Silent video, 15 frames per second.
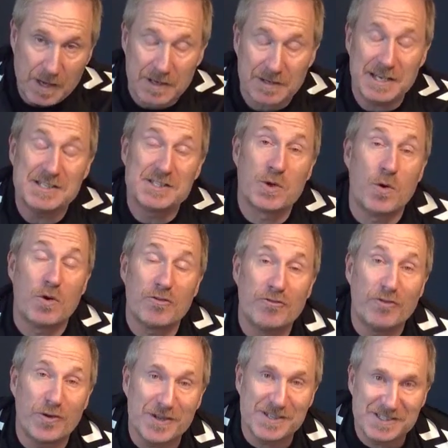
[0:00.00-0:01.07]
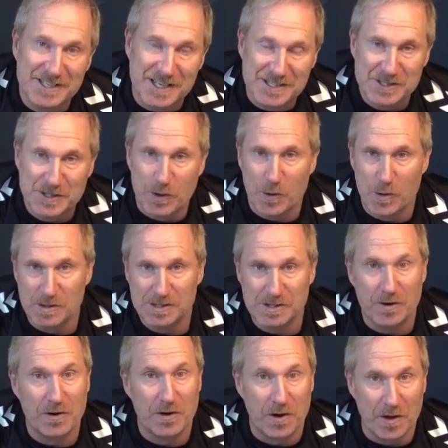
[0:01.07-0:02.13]
They scored 46 goals
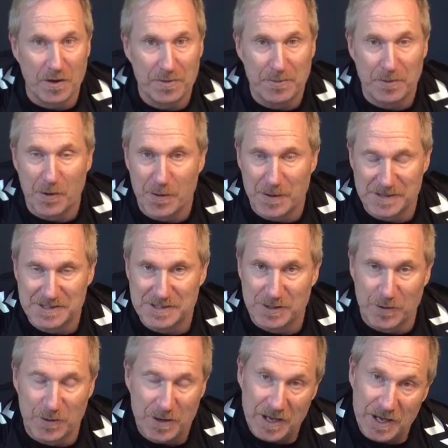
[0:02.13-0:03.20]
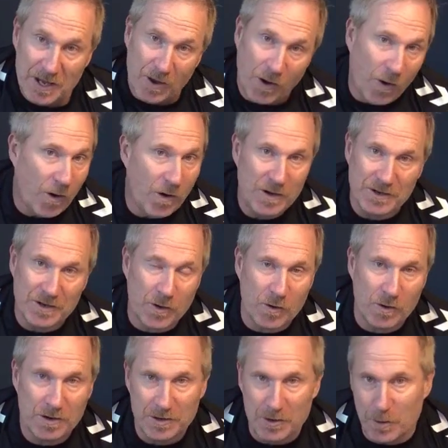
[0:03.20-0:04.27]
on long throw-in. So all in
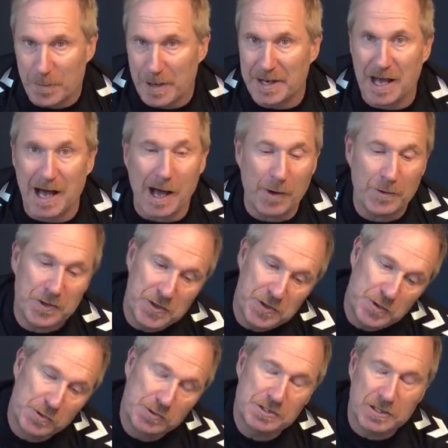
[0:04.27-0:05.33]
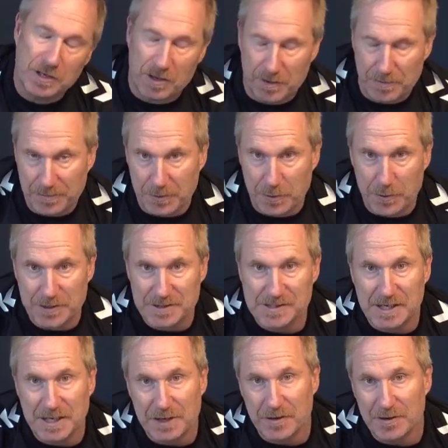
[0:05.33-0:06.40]
all, no matter how you use the long throw-in
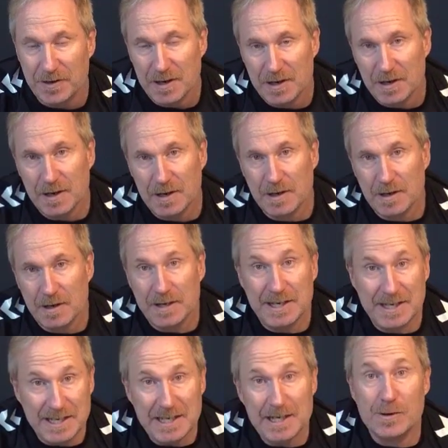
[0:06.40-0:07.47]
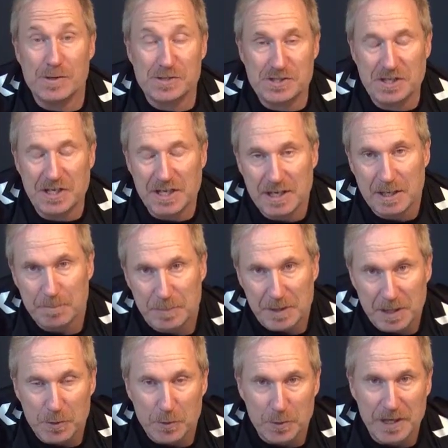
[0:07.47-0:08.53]
taker, he or she can be
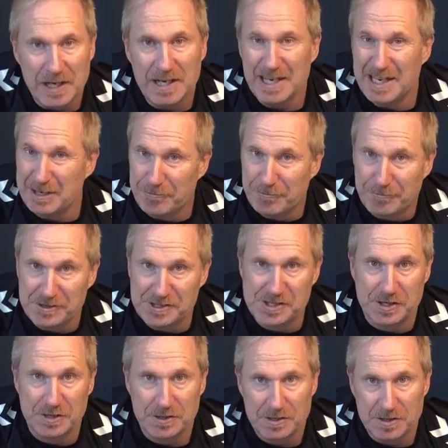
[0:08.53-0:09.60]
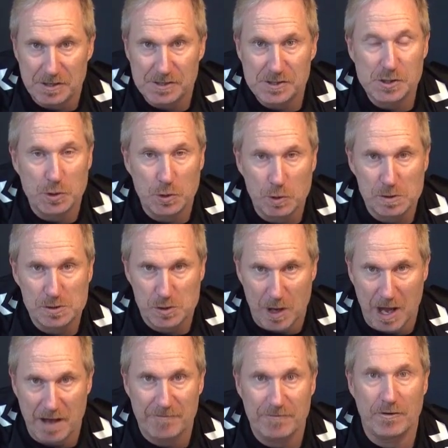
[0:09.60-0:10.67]
a really efficient tool to
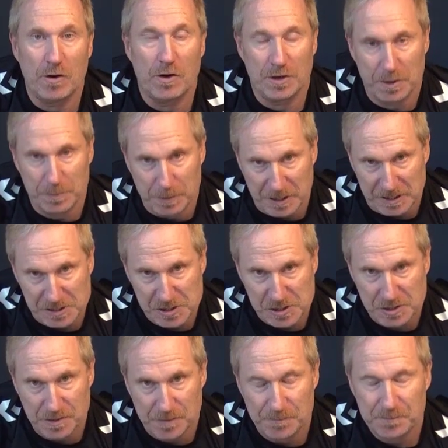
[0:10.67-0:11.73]
have on the pitch.